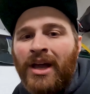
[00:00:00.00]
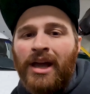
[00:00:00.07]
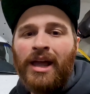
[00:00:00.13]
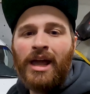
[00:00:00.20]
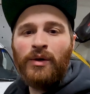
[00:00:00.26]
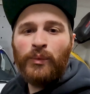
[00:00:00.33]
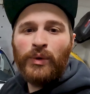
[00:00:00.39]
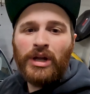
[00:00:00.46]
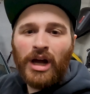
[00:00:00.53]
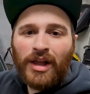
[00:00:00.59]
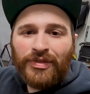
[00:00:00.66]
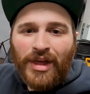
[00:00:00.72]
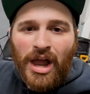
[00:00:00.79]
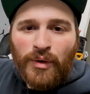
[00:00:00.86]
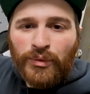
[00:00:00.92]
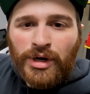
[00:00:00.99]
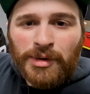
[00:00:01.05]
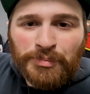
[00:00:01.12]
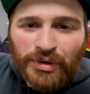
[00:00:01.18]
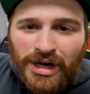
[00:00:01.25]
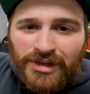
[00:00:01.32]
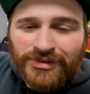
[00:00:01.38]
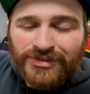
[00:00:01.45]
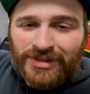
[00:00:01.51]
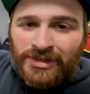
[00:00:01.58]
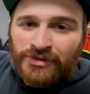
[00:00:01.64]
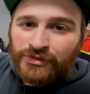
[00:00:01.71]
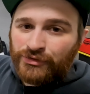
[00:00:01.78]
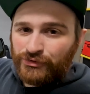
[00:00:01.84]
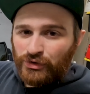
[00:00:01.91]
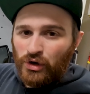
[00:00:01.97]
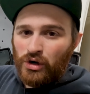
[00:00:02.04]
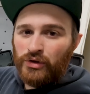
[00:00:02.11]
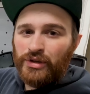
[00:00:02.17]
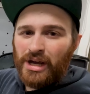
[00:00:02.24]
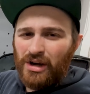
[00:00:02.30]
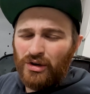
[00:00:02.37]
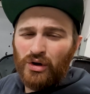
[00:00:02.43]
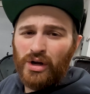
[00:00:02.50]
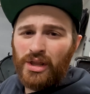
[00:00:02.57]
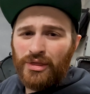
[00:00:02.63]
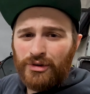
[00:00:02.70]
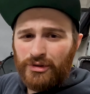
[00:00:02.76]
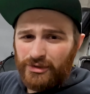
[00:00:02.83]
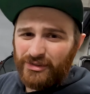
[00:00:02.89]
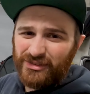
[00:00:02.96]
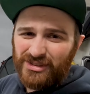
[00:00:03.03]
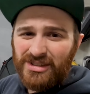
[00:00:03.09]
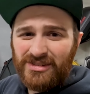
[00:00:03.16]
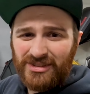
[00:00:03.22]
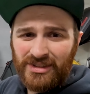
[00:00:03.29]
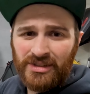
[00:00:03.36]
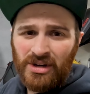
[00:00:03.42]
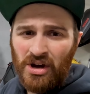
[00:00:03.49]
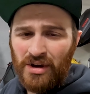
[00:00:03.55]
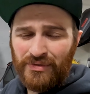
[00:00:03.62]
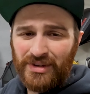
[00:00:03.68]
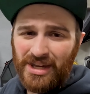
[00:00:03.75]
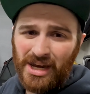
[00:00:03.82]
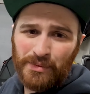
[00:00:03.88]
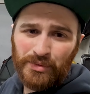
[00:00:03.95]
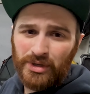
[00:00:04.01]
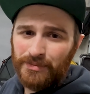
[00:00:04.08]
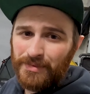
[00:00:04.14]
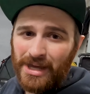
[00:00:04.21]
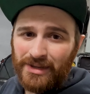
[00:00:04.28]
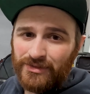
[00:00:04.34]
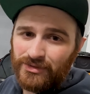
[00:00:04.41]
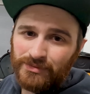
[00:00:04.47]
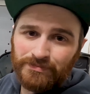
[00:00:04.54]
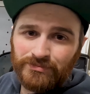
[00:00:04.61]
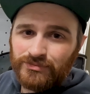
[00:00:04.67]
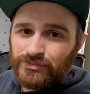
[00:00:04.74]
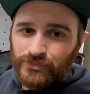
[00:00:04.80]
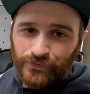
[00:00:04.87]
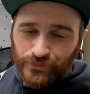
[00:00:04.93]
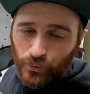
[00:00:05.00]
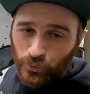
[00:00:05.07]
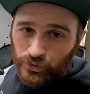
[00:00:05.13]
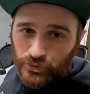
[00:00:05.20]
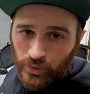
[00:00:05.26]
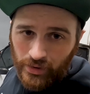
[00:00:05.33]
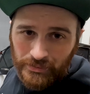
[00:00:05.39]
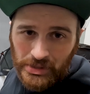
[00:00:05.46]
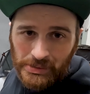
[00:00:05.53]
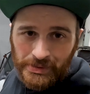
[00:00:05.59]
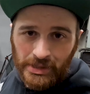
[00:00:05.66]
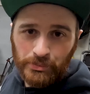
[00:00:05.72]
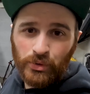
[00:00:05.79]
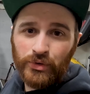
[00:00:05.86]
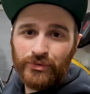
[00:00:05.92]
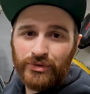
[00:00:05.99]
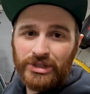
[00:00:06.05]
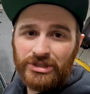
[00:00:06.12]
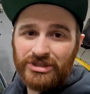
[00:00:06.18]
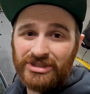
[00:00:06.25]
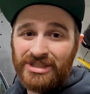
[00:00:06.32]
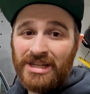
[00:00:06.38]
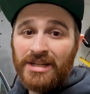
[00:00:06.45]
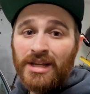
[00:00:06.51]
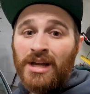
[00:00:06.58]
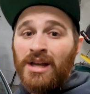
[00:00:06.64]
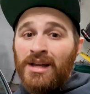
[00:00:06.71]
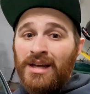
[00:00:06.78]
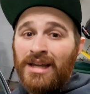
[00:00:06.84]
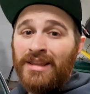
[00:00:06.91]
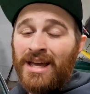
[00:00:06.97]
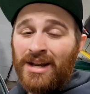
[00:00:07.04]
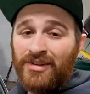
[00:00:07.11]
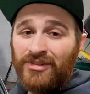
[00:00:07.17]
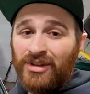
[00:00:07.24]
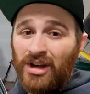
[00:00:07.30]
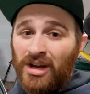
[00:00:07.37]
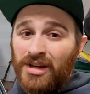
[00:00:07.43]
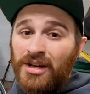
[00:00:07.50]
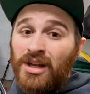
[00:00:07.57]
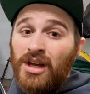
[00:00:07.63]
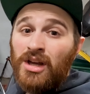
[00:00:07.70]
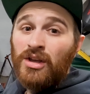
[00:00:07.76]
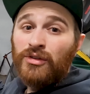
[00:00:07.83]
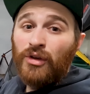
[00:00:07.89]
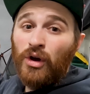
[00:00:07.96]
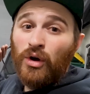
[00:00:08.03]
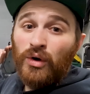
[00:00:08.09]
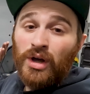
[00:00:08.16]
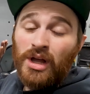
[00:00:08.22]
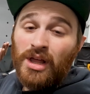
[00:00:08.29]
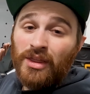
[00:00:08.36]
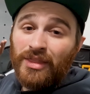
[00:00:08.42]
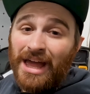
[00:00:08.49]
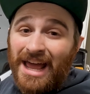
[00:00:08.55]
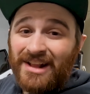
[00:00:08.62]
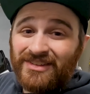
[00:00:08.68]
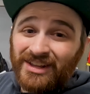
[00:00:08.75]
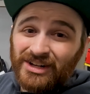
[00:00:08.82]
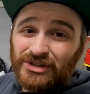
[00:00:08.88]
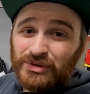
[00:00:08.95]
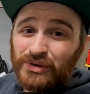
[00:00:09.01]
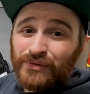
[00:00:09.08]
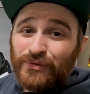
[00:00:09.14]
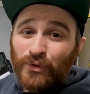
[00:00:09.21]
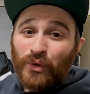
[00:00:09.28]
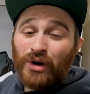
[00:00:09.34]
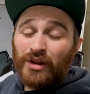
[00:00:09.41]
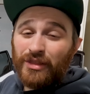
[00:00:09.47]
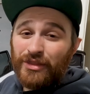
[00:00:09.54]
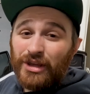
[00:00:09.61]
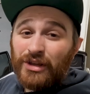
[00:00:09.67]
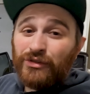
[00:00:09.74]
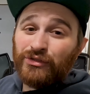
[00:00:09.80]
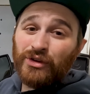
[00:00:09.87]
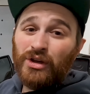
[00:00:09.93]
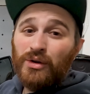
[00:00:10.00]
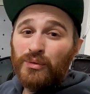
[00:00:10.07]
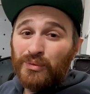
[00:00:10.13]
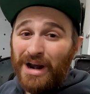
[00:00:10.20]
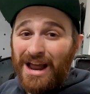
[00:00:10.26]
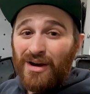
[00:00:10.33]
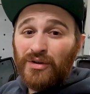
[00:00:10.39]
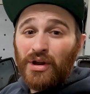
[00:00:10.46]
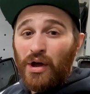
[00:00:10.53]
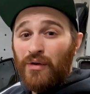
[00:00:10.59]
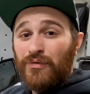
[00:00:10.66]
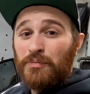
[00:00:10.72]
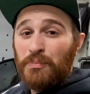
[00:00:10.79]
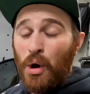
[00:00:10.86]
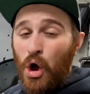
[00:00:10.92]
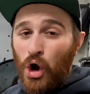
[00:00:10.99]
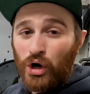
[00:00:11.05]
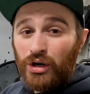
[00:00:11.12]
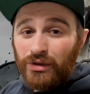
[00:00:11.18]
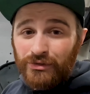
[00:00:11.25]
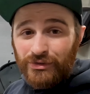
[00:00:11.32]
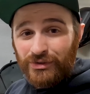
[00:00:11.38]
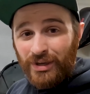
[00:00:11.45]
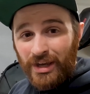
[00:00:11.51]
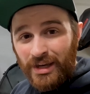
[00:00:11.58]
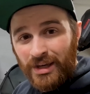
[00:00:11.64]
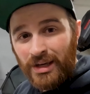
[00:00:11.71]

And we got that rear brace installed. I'll go ahead and throw the seats in off camera. That's 4 12mm bolts for each seat, and that is done. So that is gonna do it for this round of parts.